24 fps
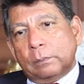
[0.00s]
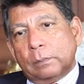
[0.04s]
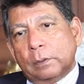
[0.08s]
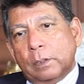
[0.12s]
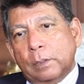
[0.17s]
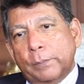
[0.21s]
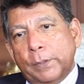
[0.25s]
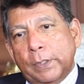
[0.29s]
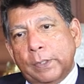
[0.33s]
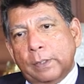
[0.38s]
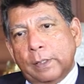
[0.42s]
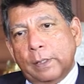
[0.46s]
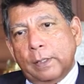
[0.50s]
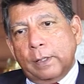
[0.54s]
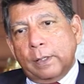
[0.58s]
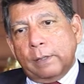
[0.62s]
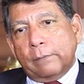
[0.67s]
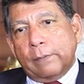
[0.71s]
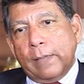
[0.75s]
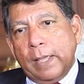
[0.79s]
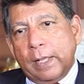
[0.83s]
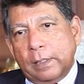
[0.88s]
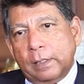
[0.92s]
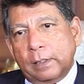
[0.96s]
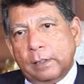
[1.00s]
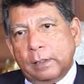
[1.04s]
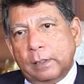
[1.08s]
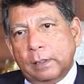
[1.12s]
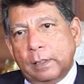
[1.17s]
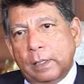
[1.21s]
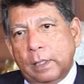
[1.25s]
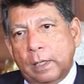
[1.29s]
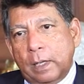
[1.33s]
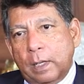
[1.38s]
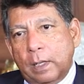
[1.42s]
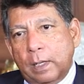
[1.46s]
I've had an
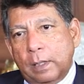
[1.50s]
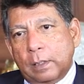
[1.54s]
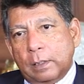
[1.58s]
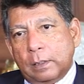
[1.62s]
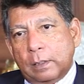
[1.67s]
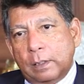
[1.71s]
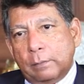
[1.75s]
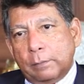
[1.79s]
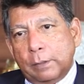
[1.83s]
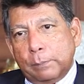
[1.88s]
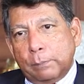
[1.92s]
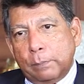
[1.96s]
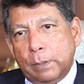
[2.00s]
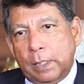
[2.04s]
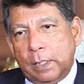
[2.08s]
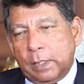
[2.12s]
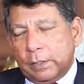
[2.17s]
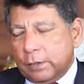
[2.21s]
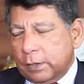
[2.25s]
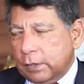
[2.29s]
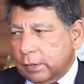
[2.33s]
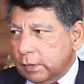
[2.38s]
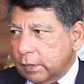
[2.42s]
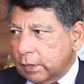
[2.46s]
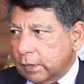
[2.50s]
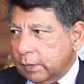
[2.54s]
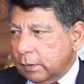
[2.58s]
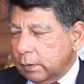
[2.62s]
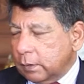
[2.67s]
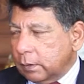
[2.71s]
academic Parsons